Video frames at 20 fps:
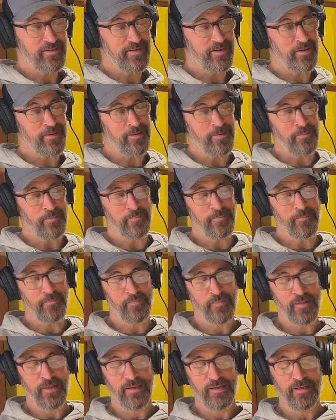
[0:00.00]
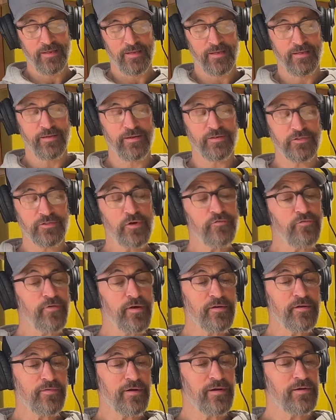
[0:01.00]
Um, you know, so a
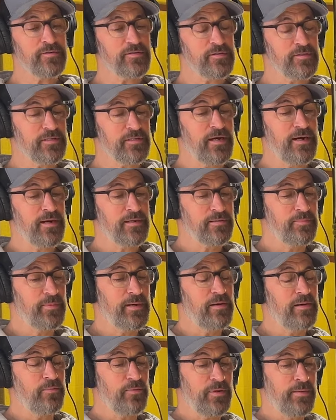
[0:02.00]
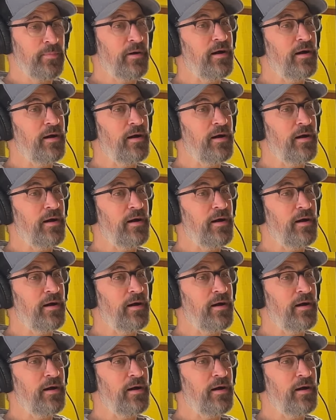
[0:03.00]
friend of ours talked about Wim